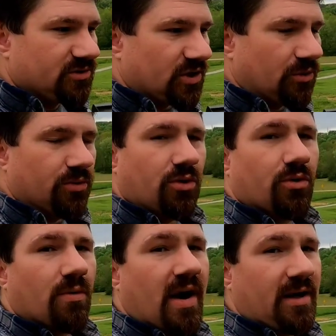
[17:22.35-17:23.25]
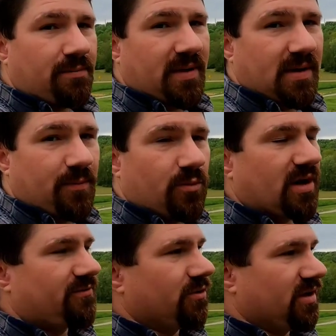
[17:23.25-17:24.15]
So great people.
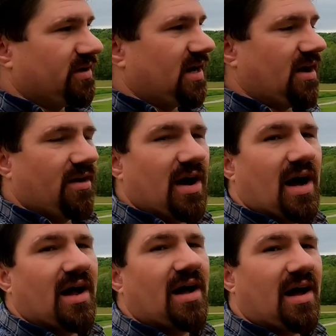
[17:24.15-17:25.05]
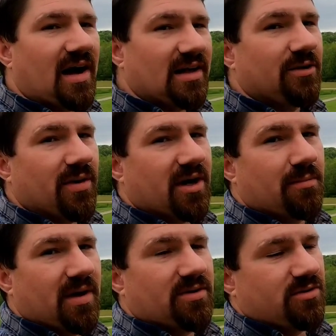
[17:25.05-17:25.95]
If you're in the area, I highly
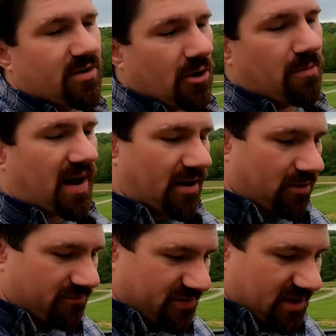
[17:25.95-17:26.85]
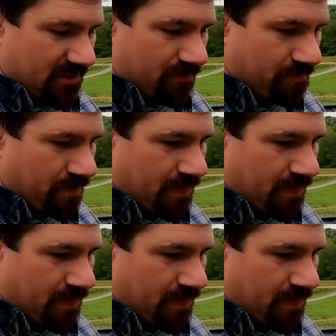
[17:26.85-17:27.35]
recommend you go buy off them.